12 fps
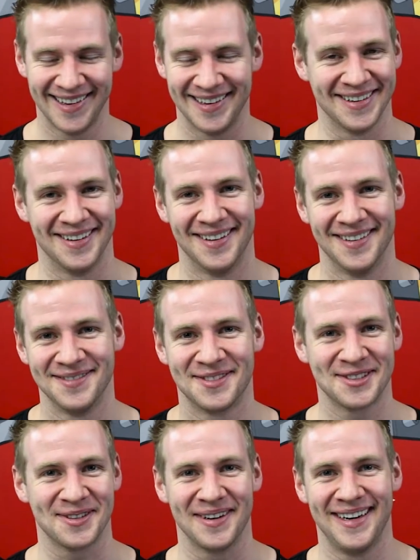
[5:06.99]
don't know. I'm
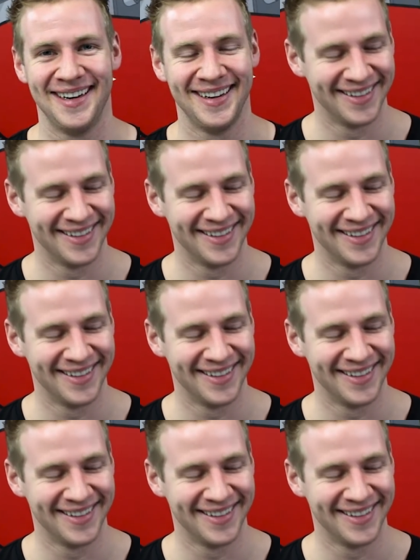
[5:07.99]
sorry.